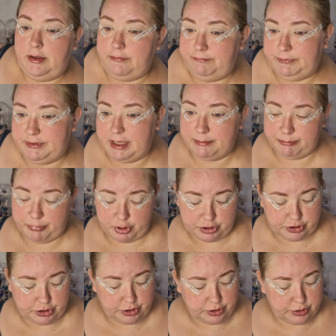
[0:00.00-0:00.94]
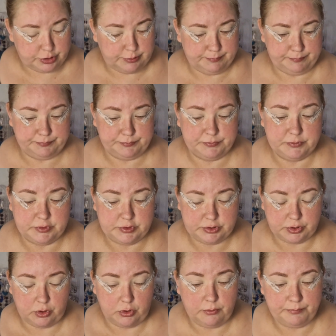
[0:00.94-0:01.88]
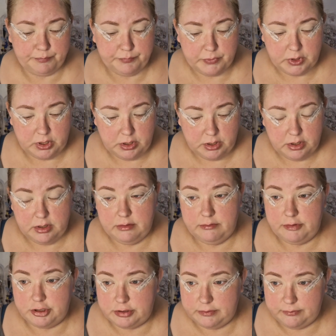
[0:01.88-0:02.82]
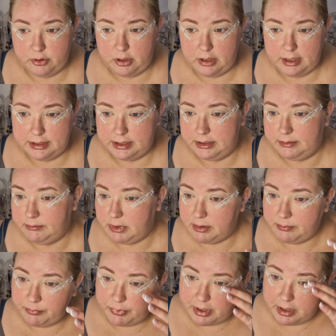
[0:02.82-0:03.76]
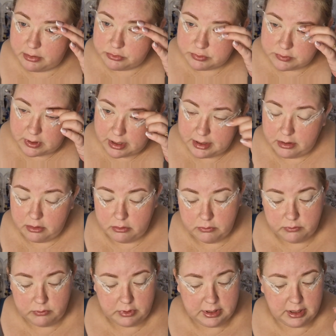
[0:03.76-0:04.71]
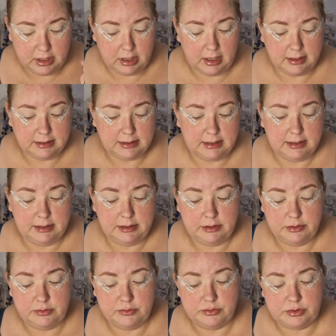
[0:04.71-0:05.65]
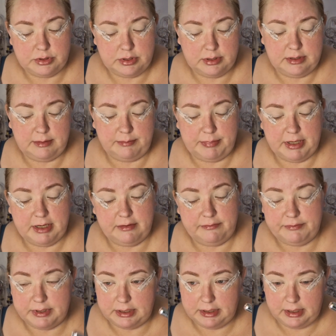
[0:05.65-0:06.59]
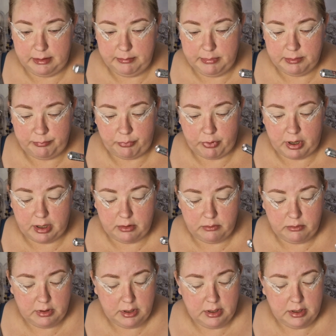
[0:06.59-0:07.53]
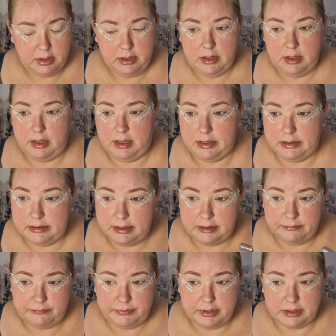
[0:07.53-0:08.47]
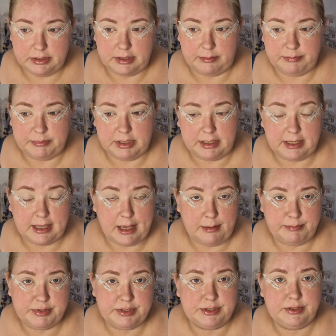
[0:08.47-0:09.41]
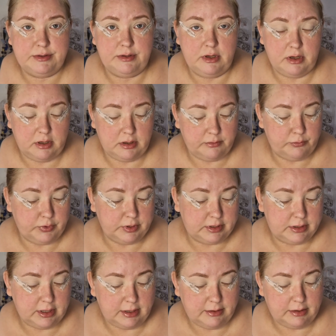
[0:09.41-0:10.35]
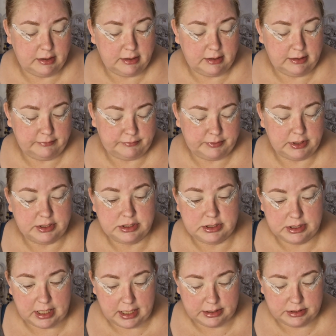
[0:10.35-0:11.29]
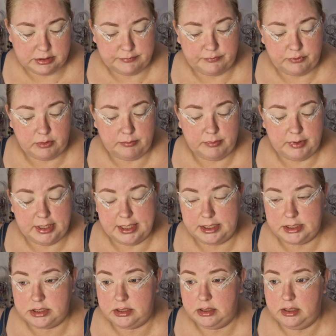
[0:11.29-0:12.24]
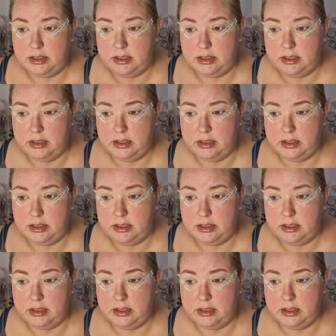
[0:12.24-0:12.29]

temperatures. So first of all, I did my brows. I only lightly used the Benefit Gimme Brow and then filled up the caps with the Lift and Snatch from NYX,